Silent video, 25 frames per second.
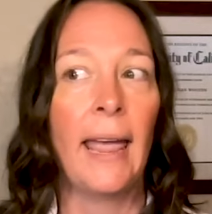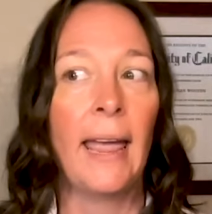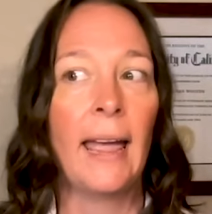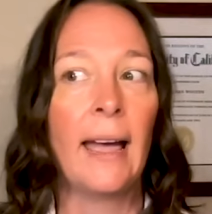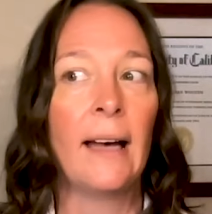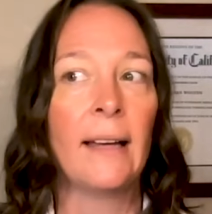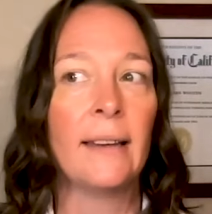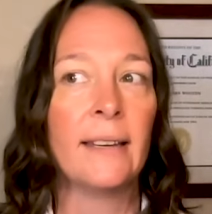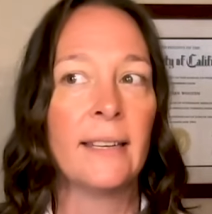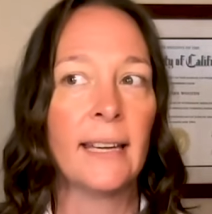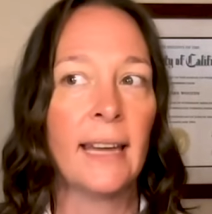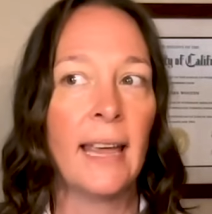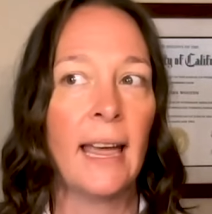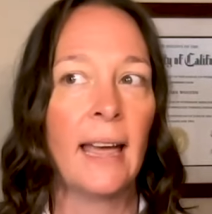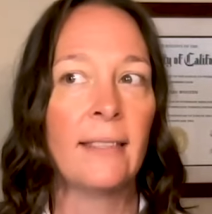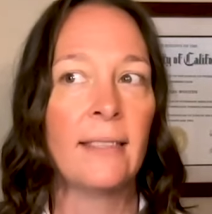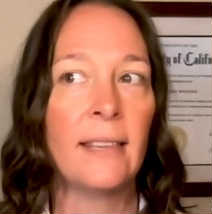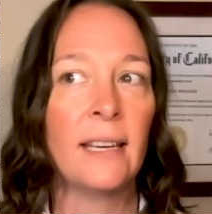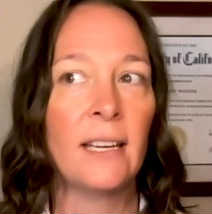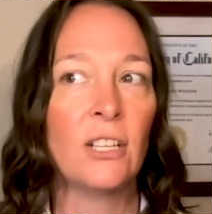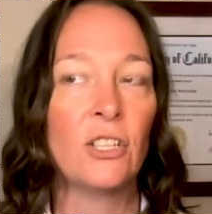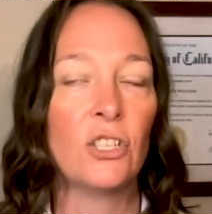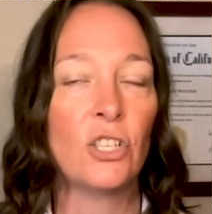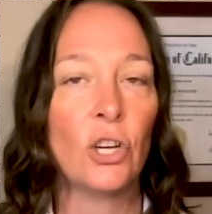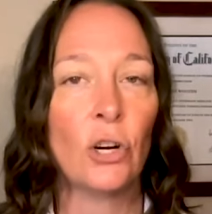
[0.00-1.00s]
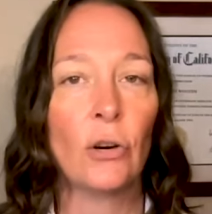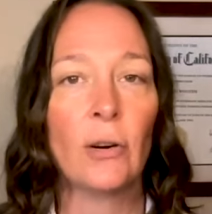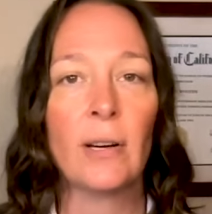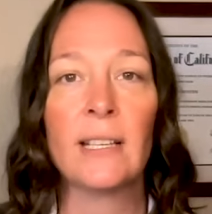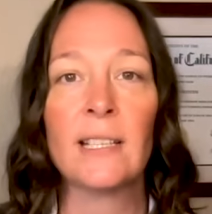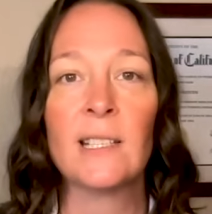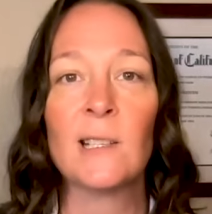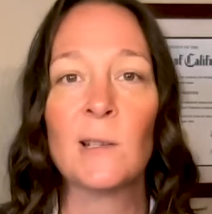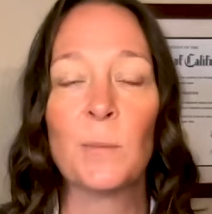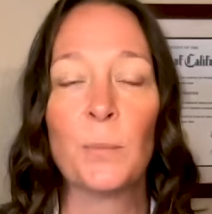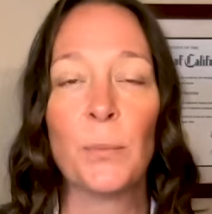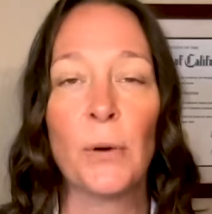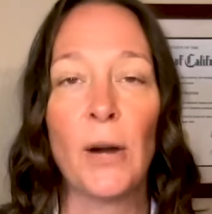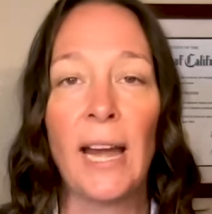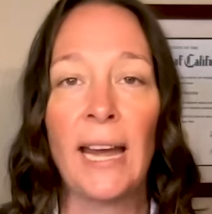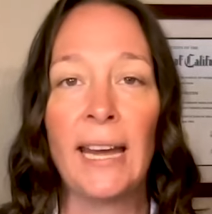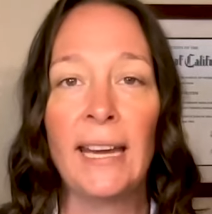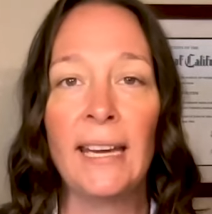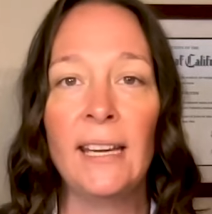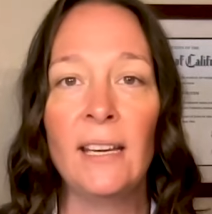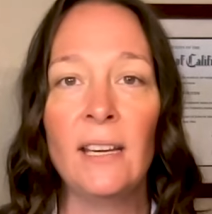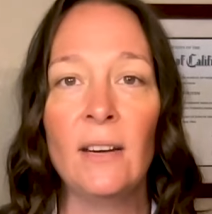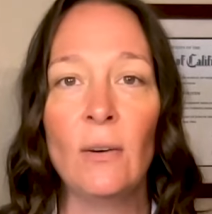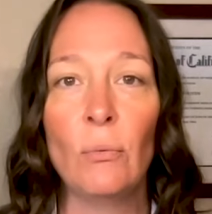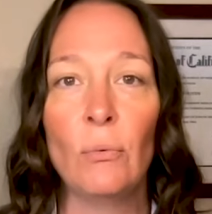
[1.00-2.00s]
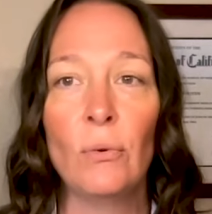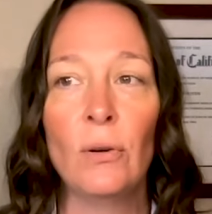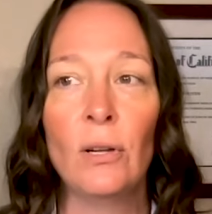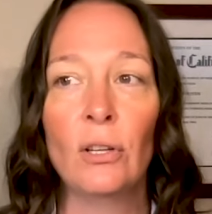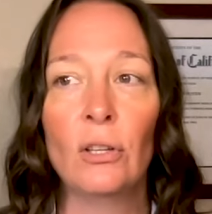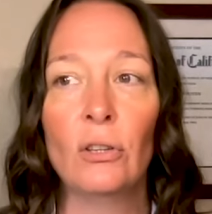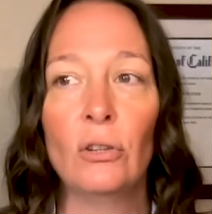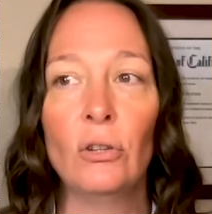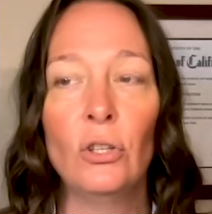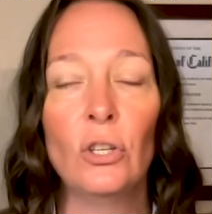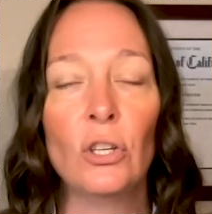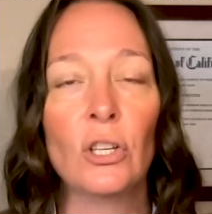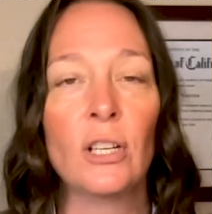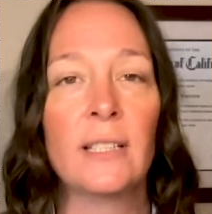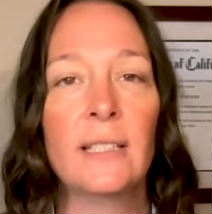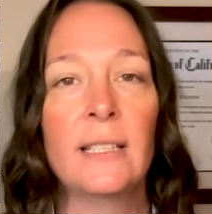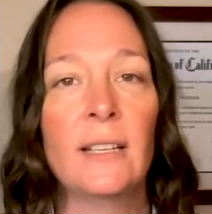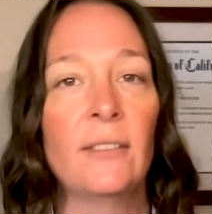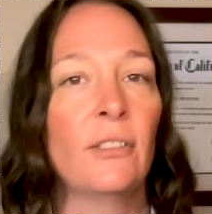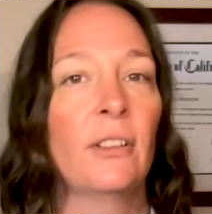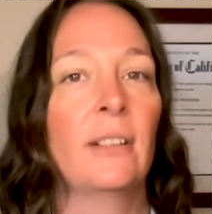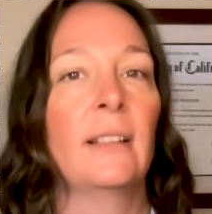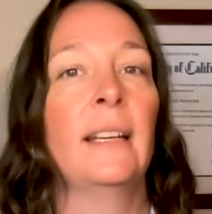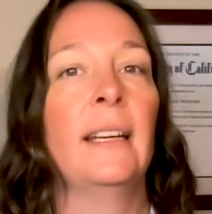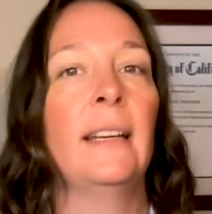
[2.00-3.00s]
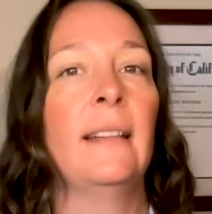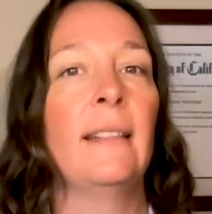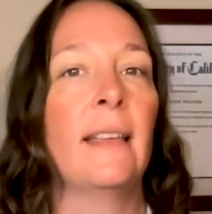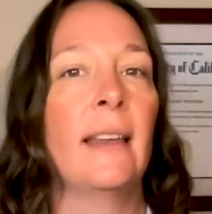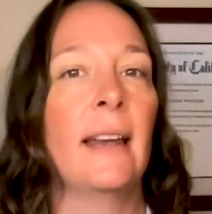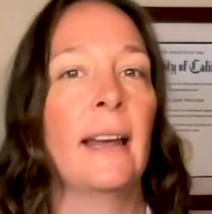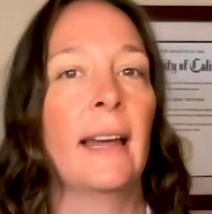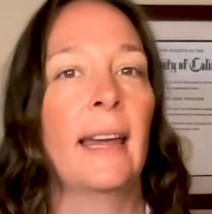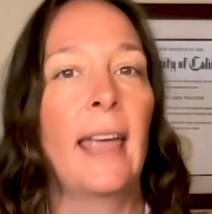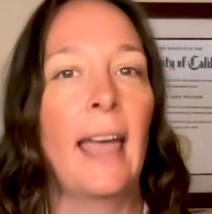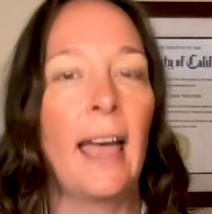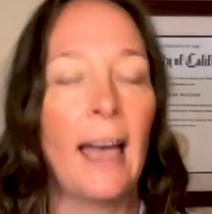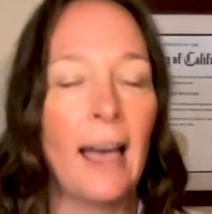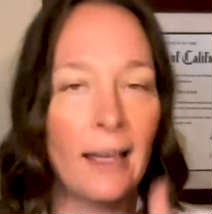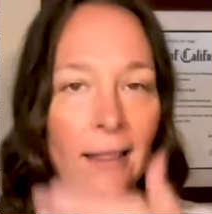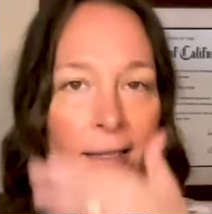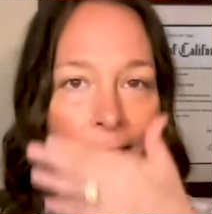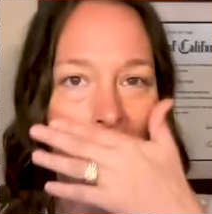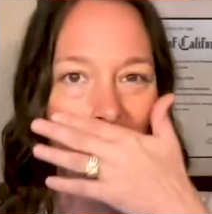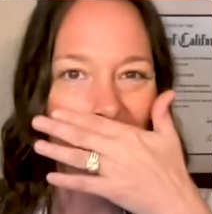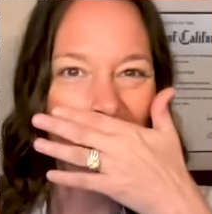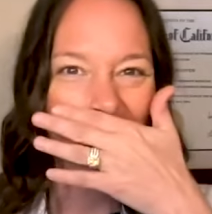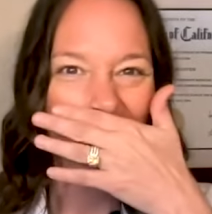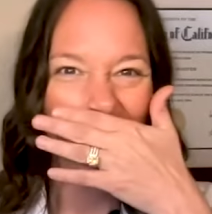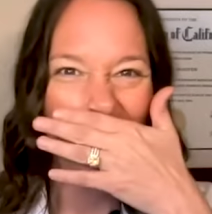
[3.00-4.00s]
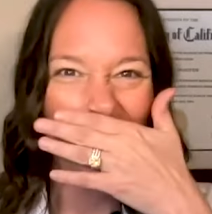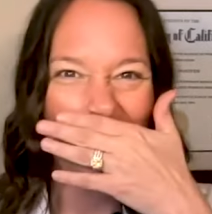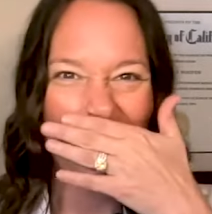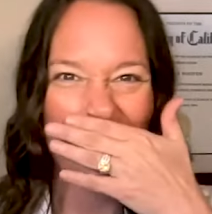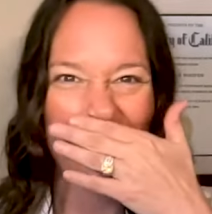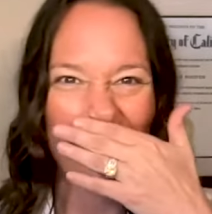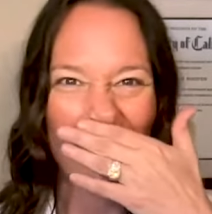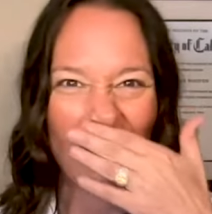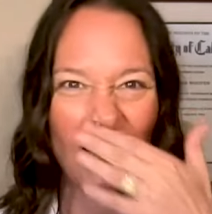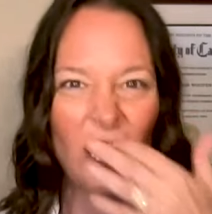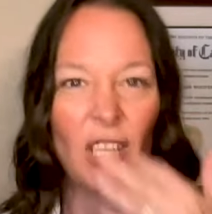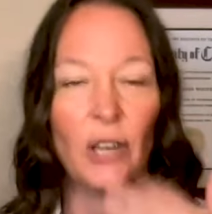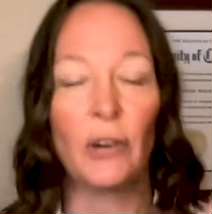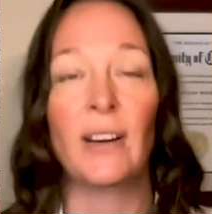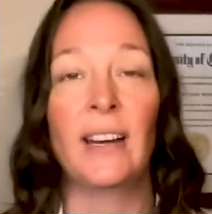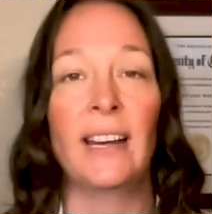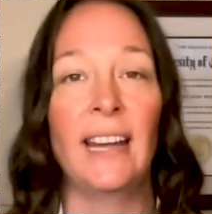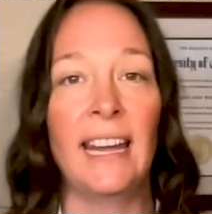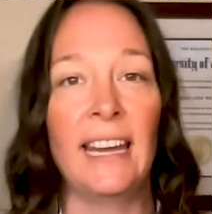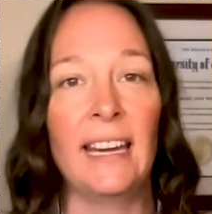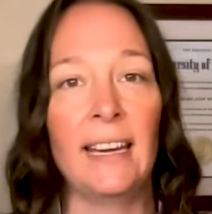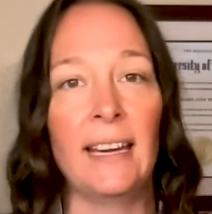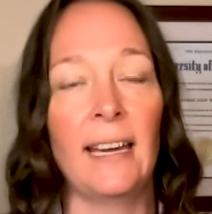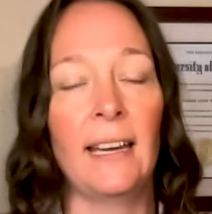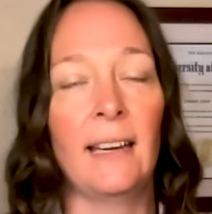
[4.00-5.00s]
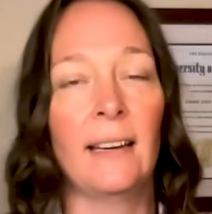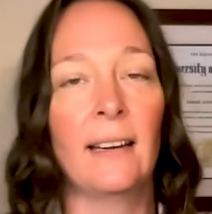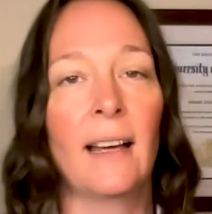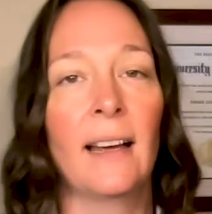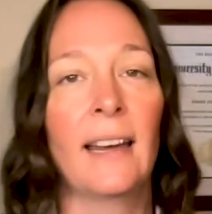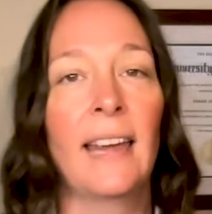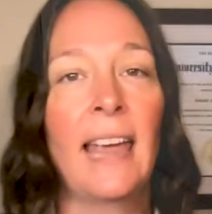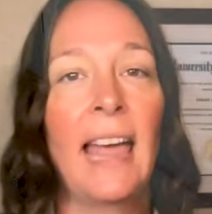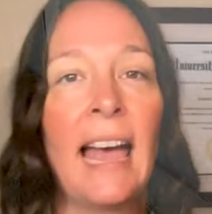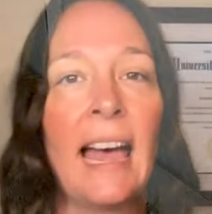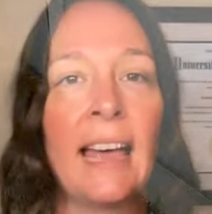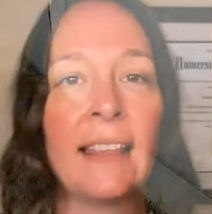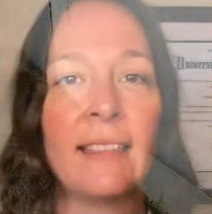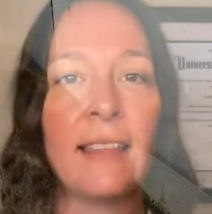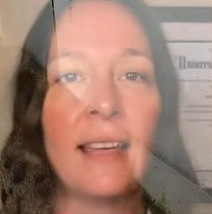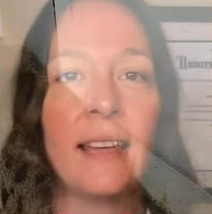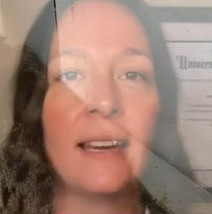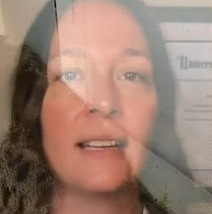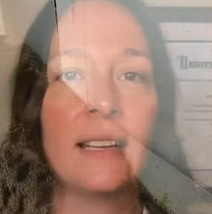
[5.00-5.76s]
And a cat that is urine spraying will look differently than a cat that is urinating. A cat